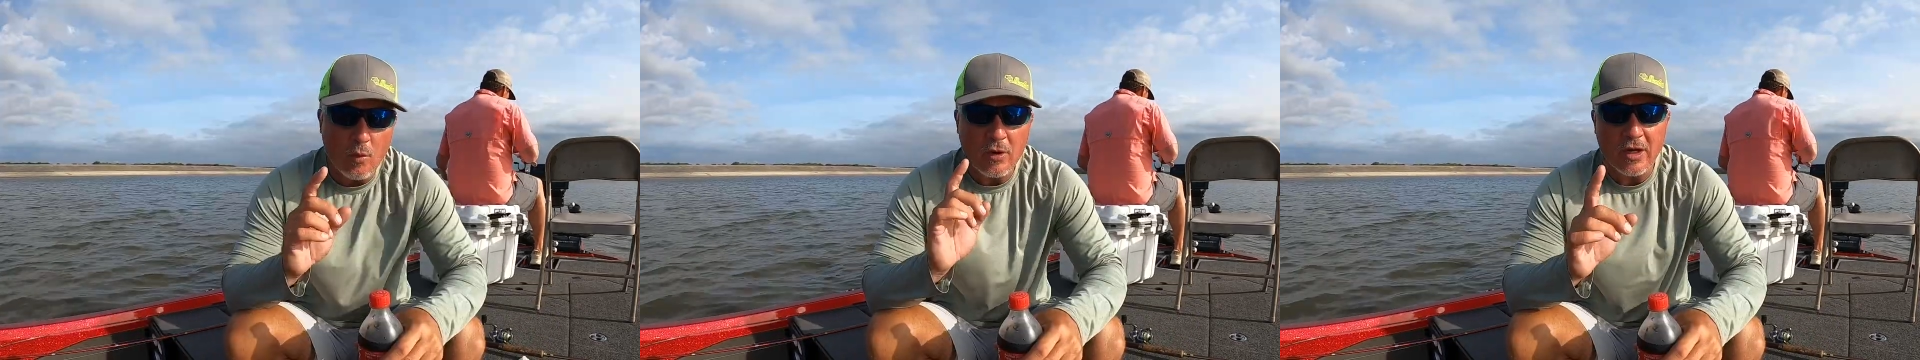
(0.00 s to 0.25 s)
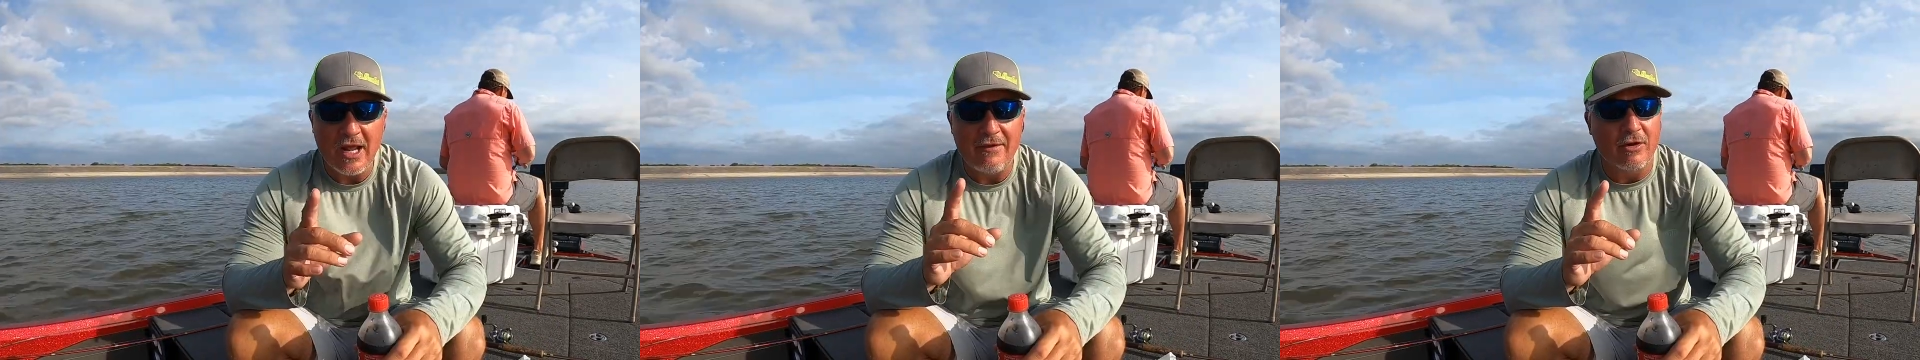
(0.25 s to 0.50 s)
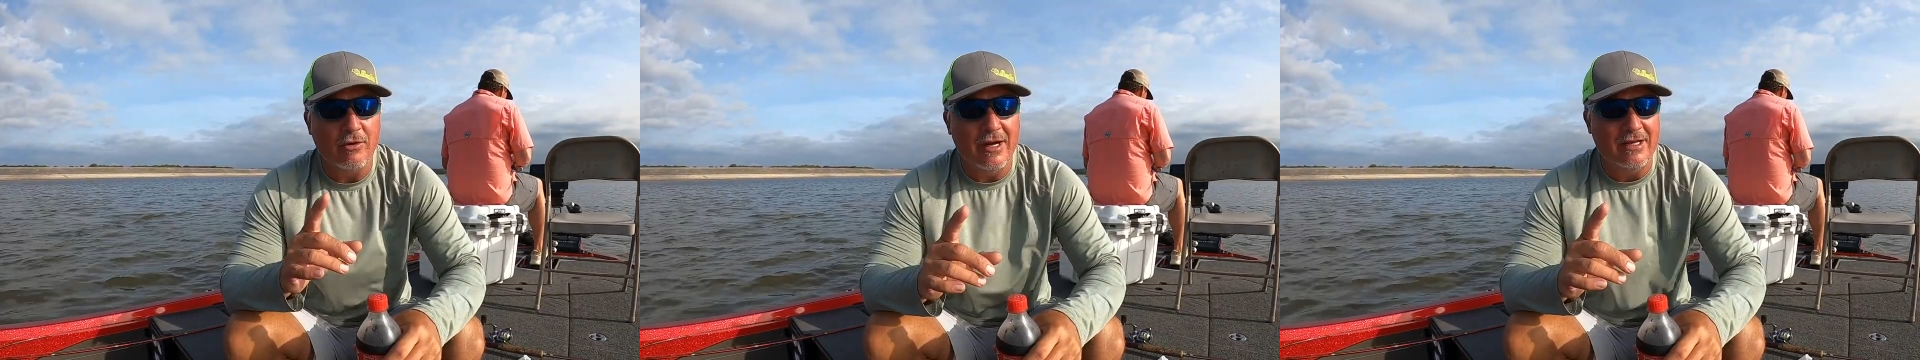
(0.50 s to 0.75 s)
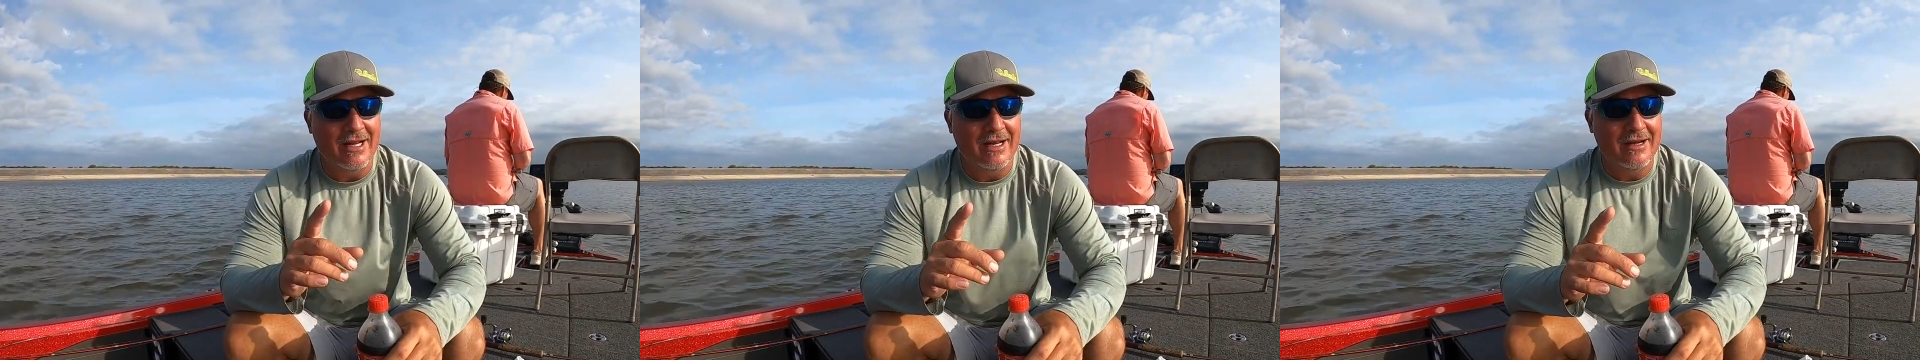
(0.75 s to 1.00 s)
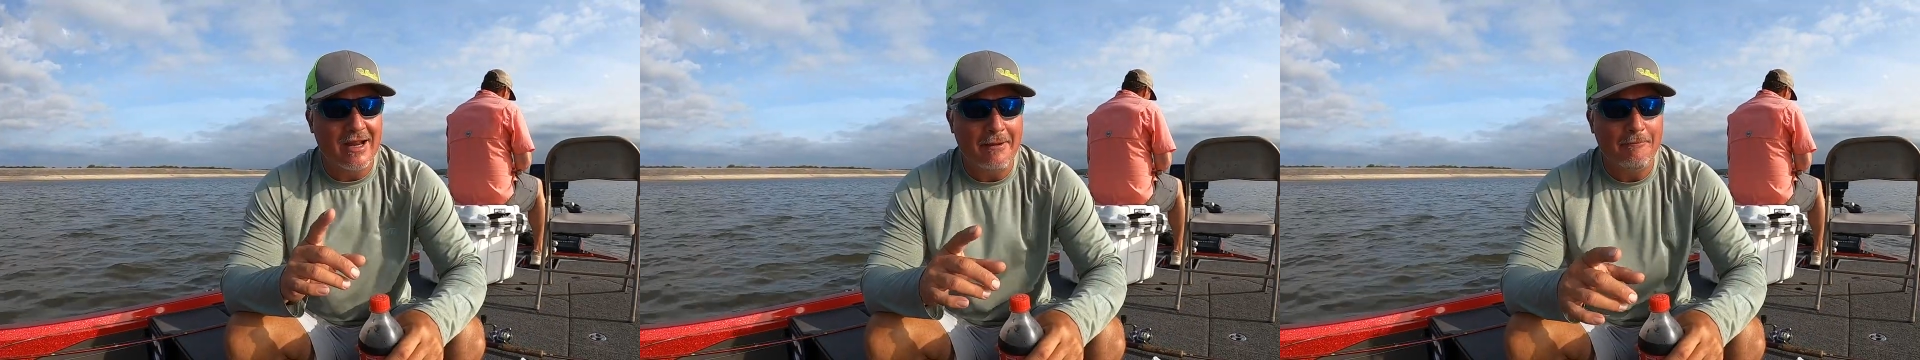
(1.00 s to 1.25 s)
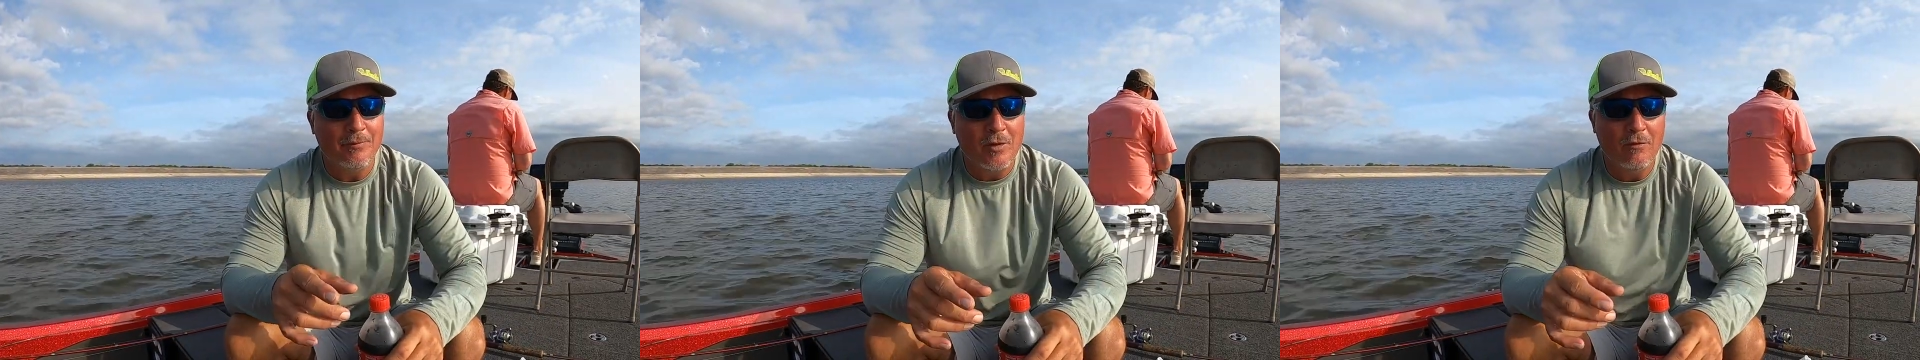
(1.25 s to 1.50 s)
We're gonna have a great day
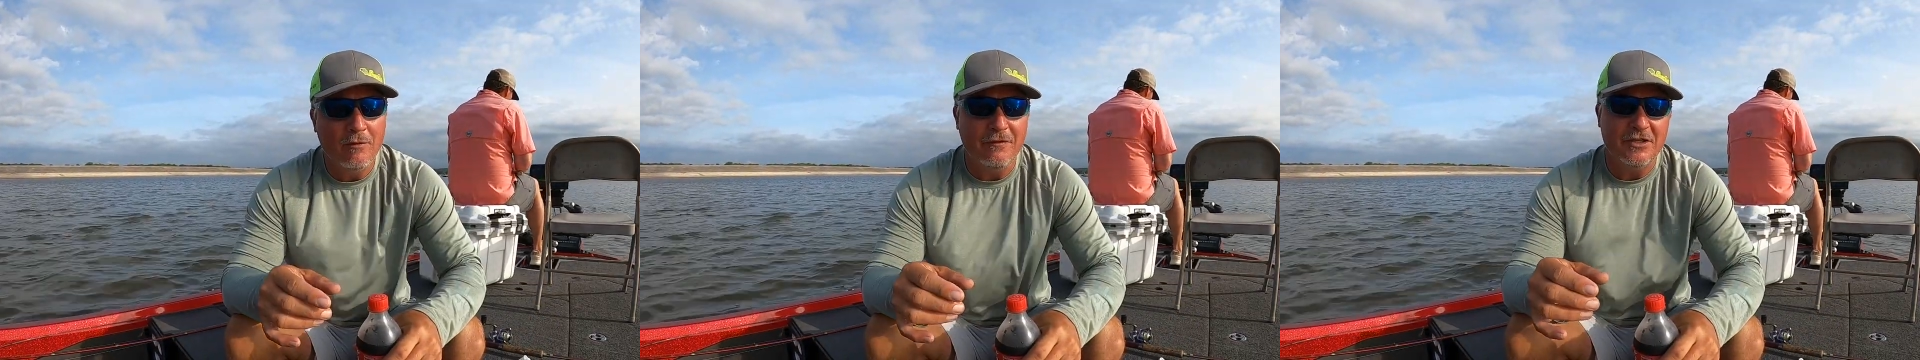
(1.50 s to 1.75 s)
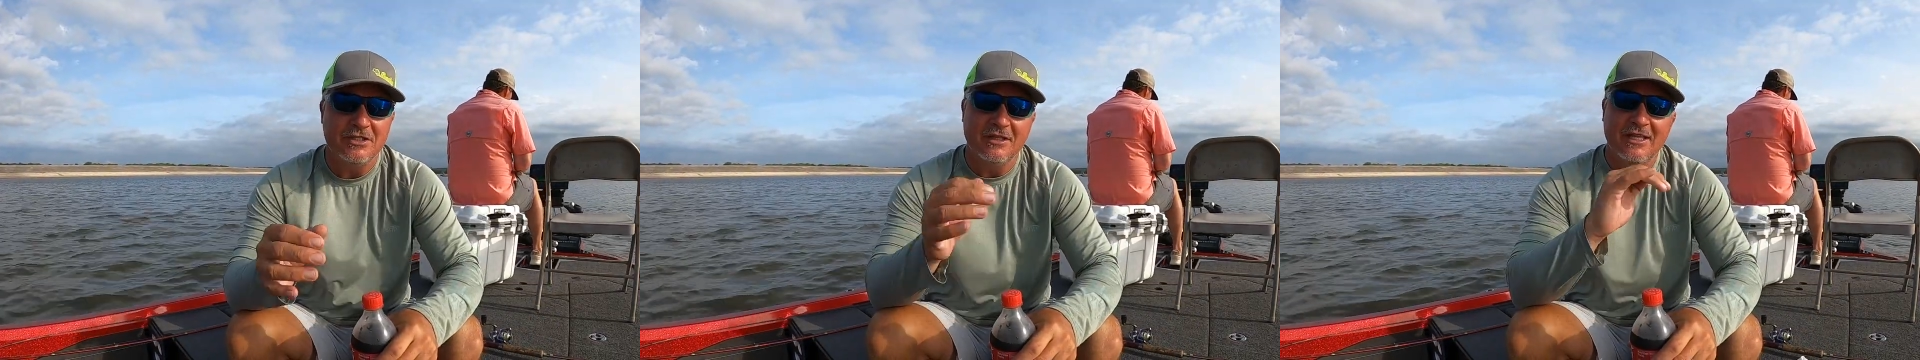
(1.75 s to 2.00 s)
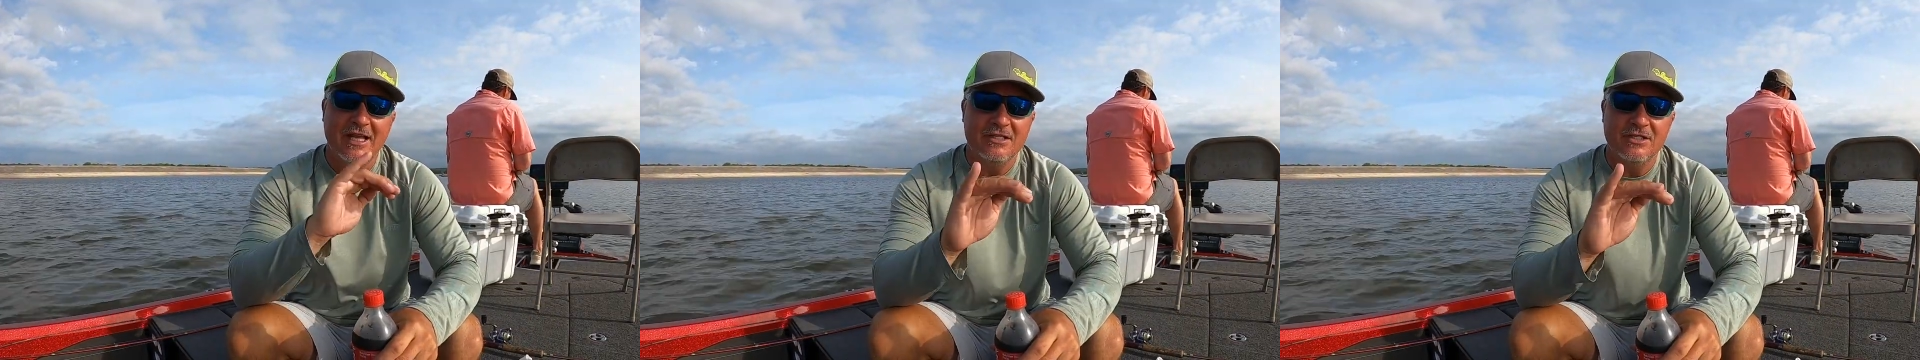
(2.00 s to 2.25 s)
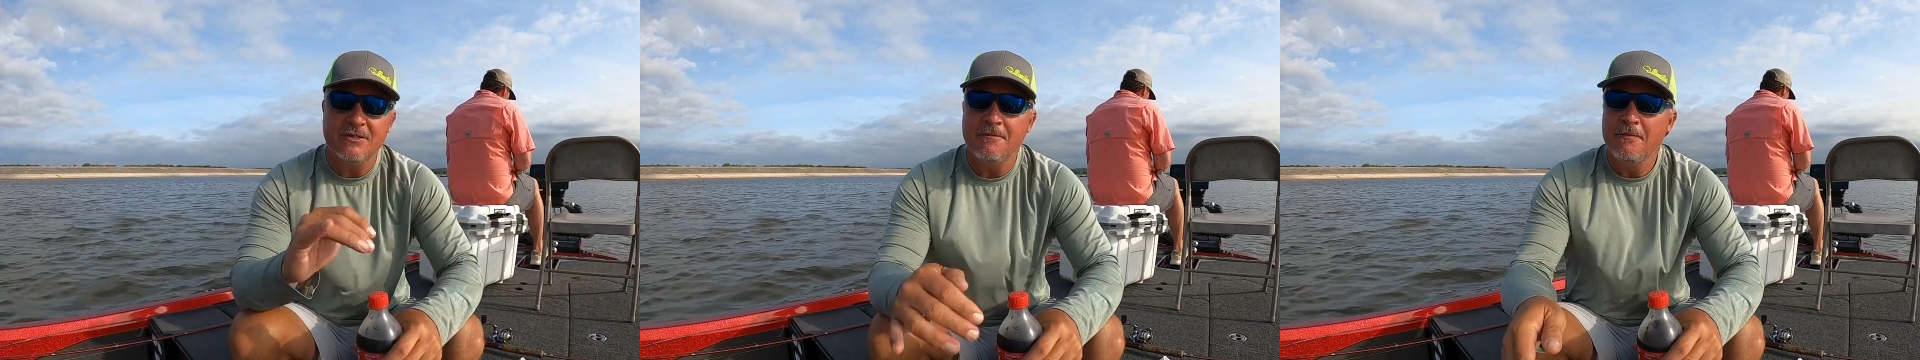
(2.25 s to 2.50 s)
today. We're fishing ledges,